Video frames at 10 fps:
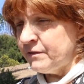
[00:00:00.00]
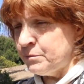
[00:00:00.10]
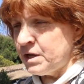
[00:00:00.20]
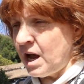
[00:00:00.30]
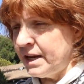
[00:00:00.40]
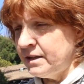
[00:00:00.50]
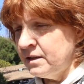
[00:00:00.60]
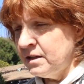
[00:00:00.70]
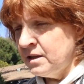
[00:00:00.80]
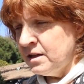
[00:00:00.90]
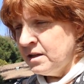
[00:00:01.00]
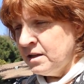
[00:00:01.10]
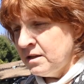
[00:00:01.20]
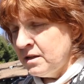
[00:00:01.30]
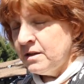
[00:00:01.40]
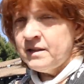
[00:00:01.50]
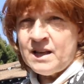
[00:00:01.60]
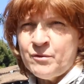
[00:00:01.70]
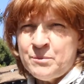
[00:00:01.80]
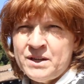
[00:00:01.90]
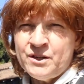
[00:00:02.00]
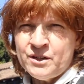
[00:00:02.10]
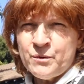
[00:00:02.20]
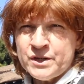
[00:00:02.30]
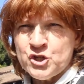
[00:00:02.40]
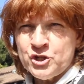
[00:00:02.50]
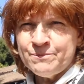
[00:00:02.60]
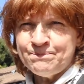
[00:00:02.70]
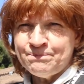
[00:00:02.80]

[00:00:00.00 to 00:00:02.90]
of them died? That would be a good question.